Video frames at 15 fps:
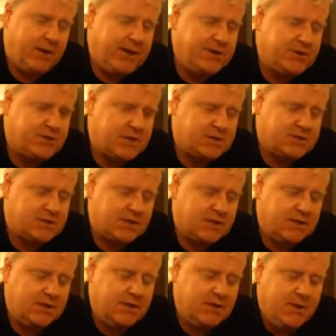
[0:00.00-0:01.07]
quite
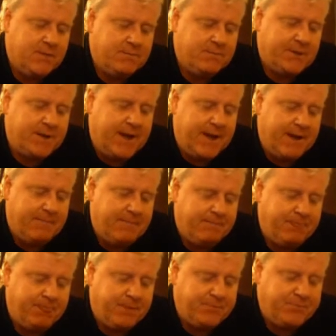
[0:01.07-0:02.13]
interesting. But
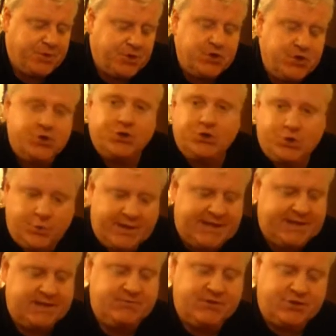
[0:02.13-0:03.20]
you could do
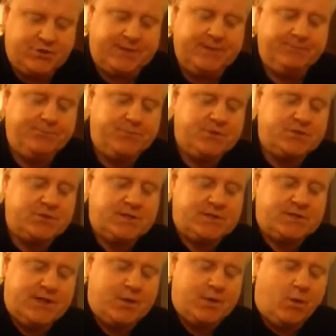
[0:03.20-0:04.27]
it individually. So
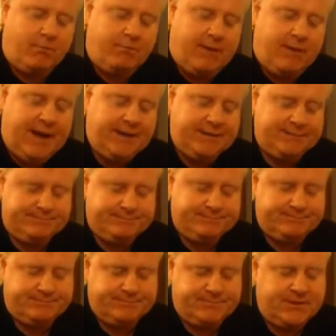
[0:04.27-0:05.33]
you take 1 back.
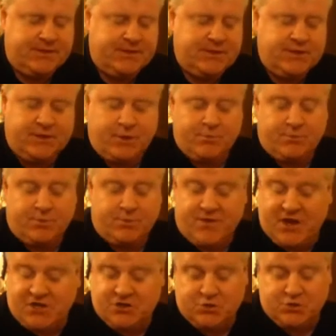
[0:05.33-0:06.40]
You know,
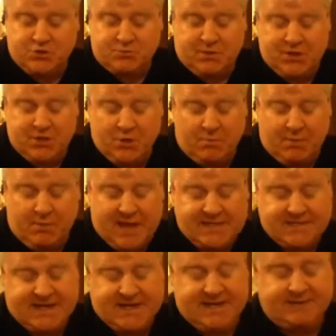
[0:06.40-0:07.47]
professionals might do a
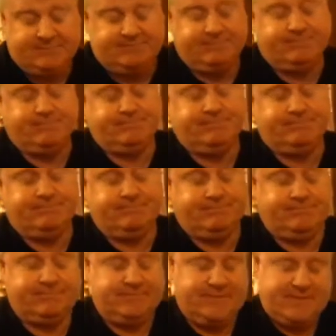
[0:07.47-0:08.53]
pass here,
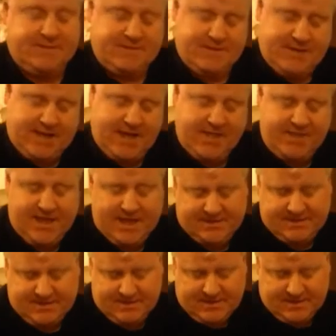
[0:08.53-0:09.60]
and
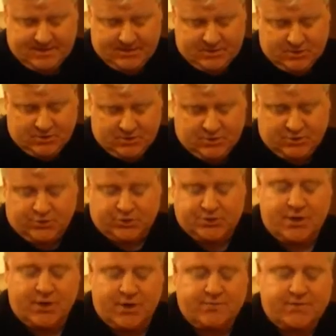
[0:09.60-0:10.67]
then
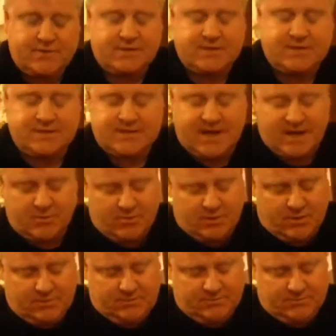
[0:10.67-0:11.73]
cut over to the second
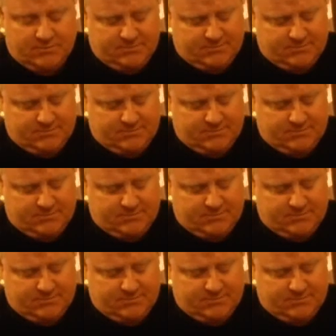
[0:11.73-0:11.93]
one,